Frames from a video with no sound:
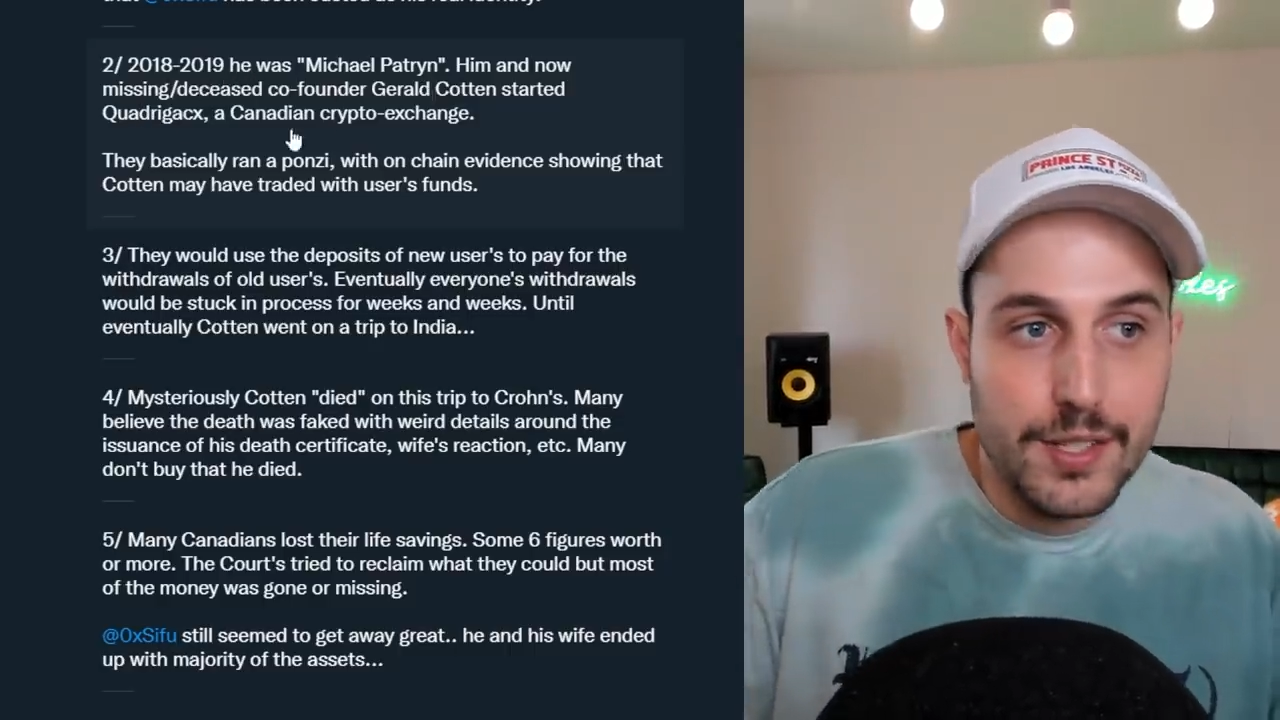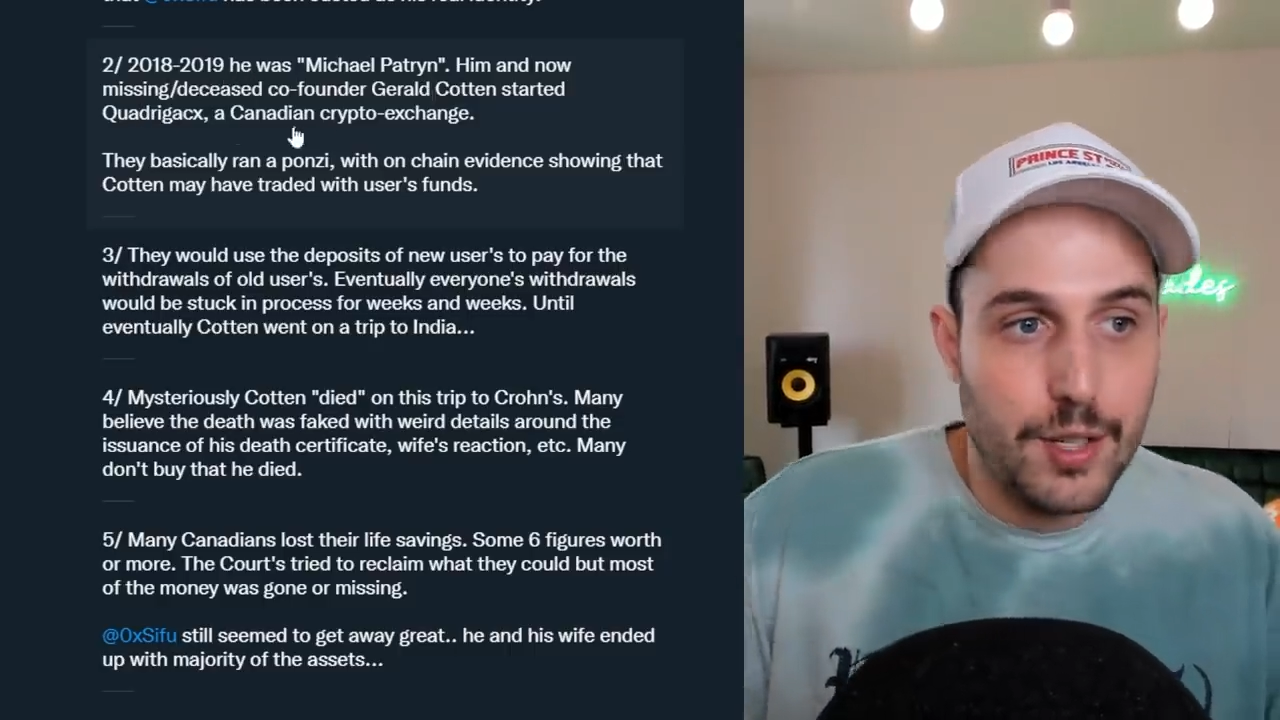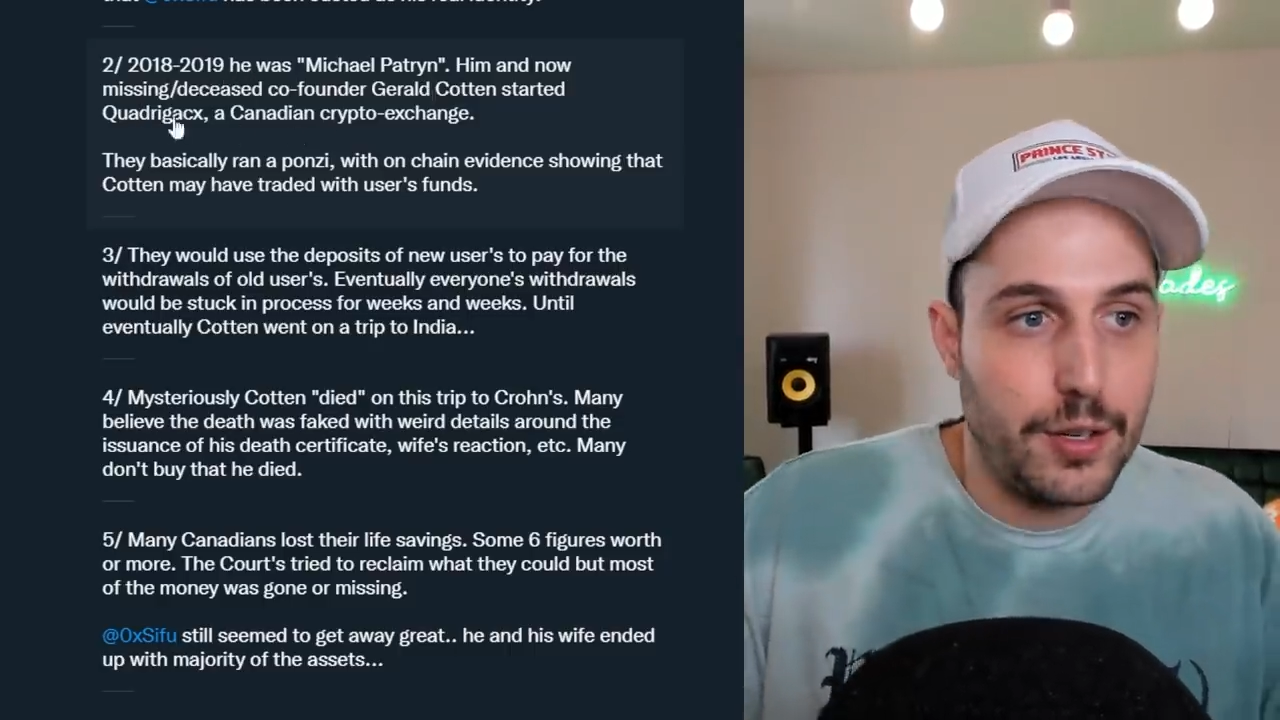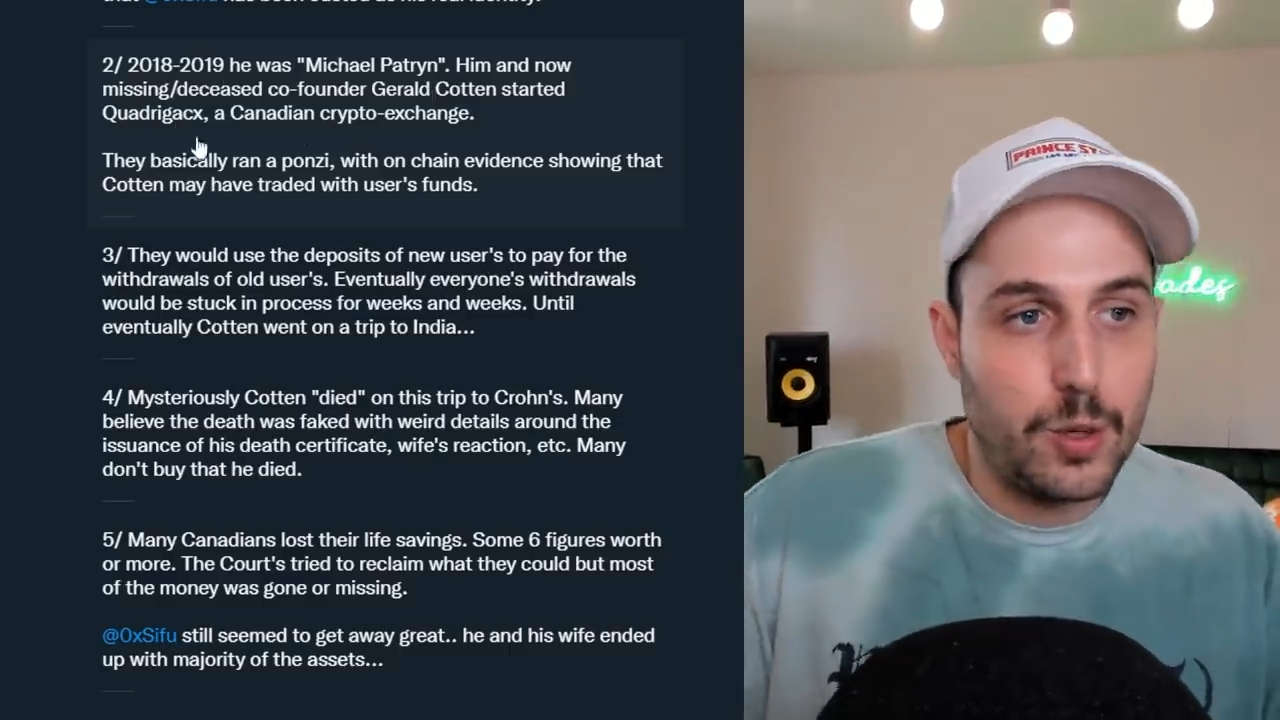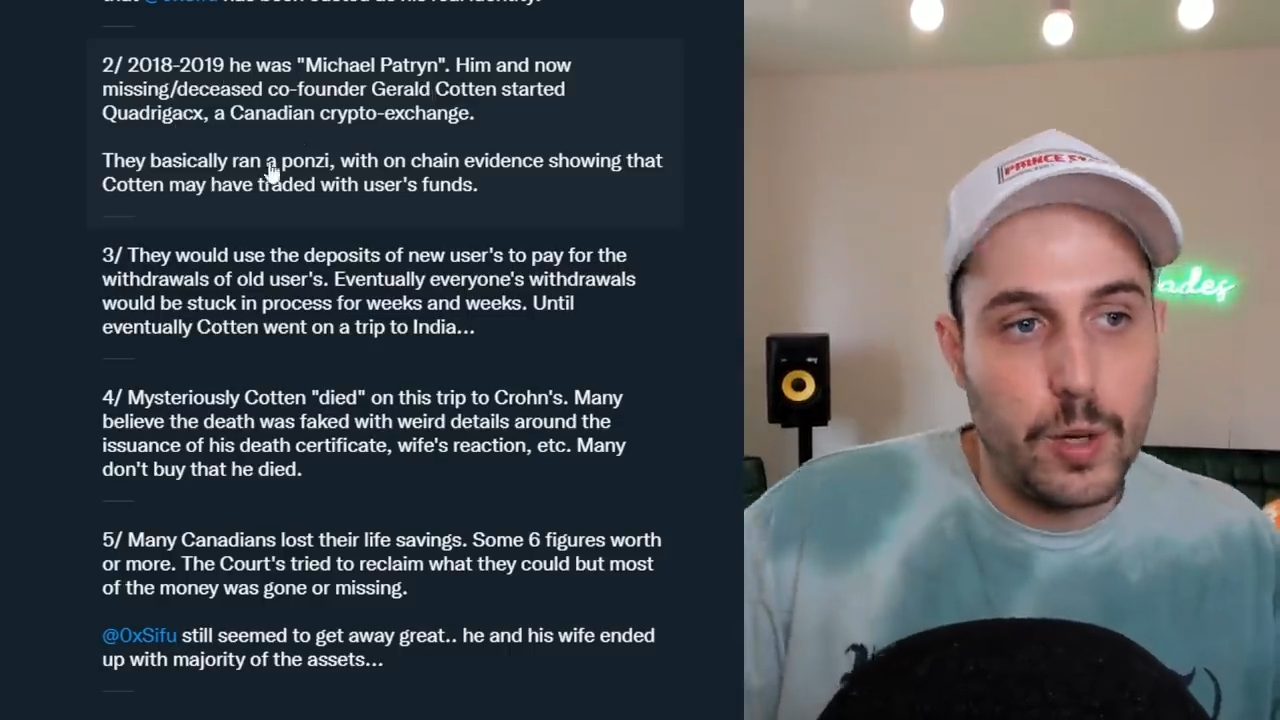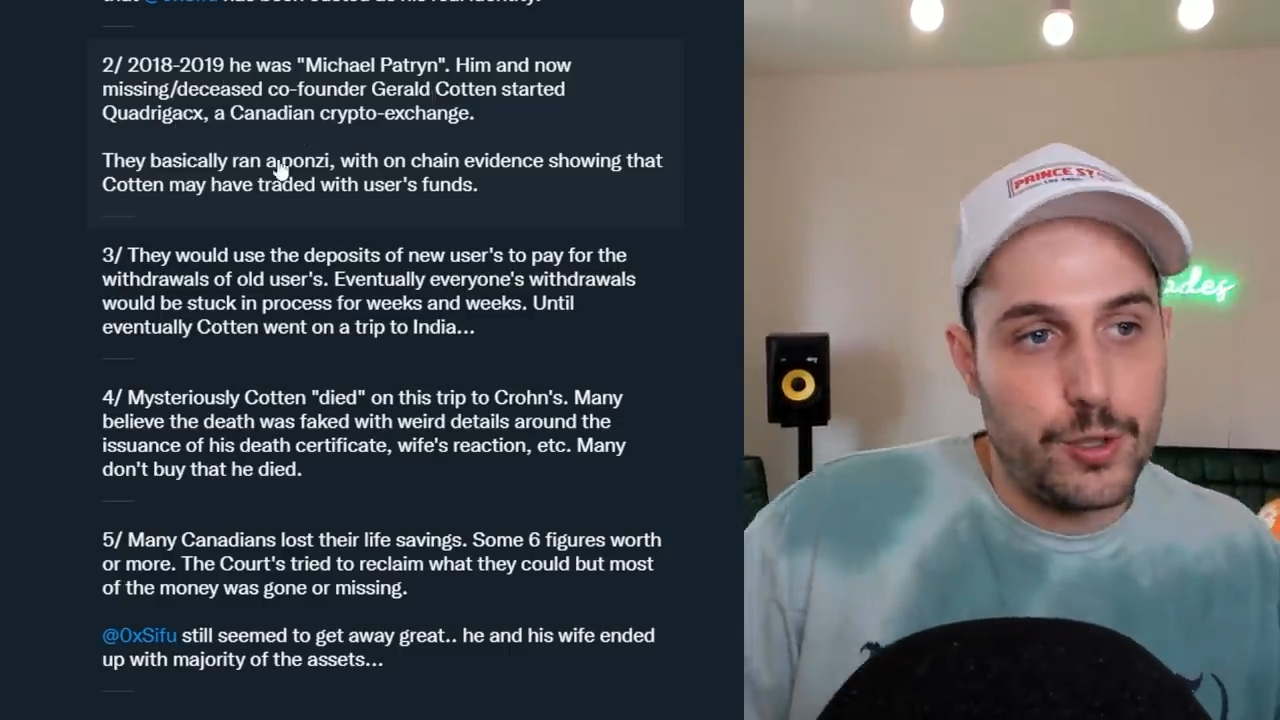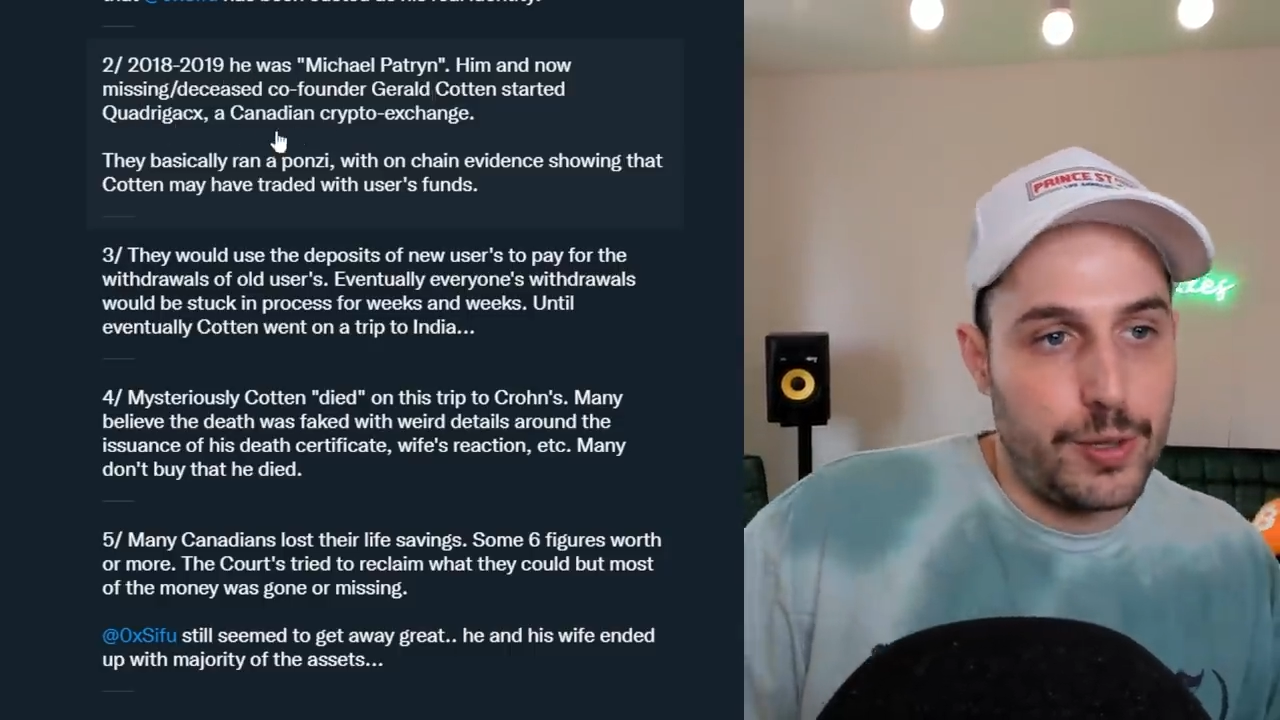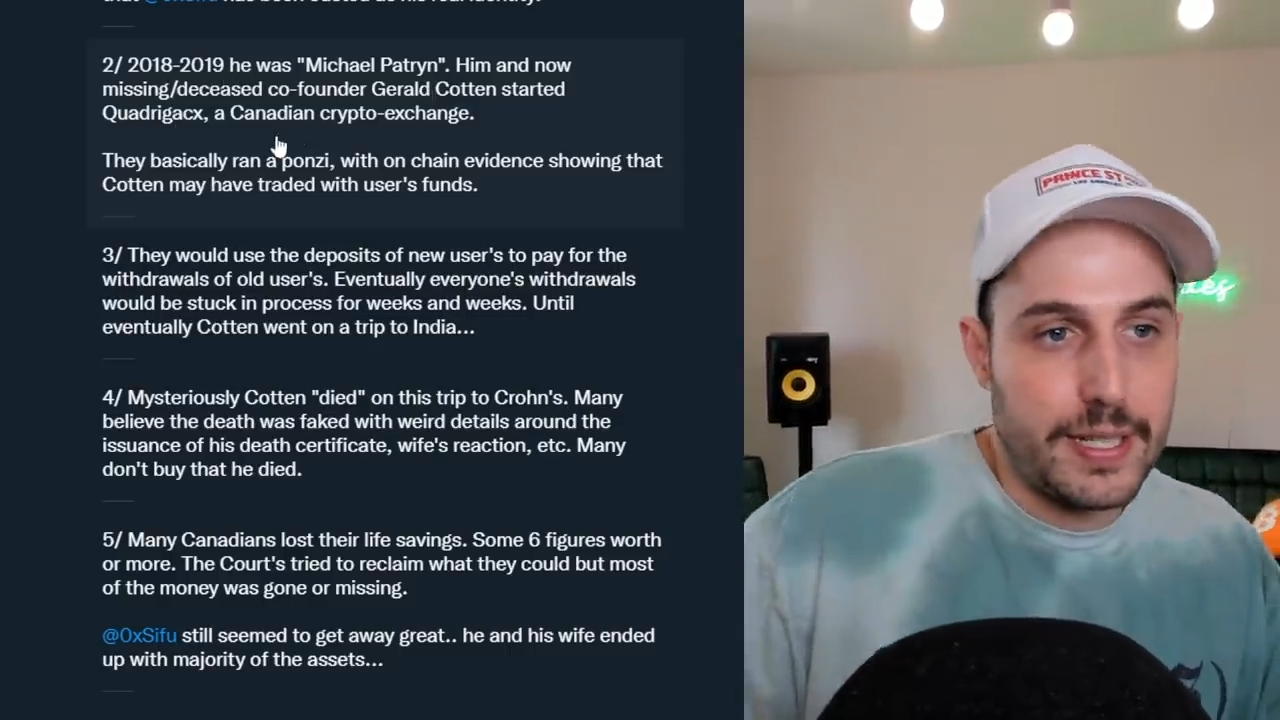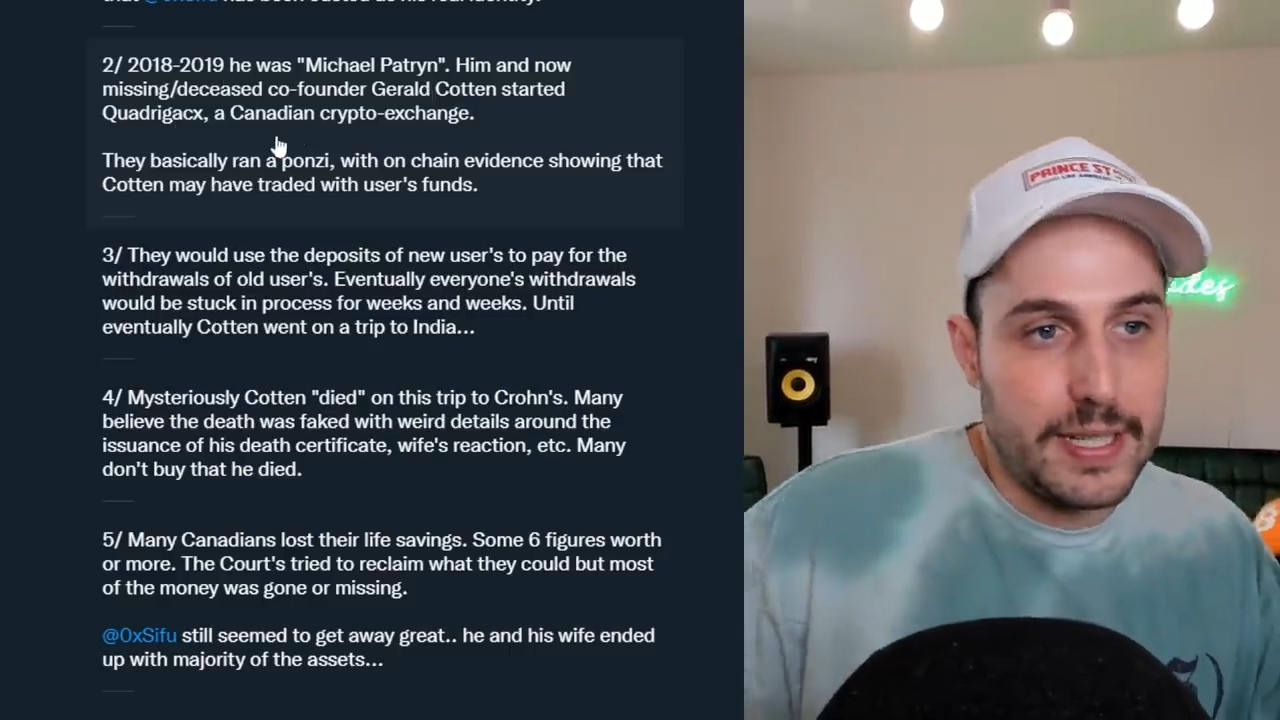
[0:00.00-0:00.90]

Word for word: started Quadriga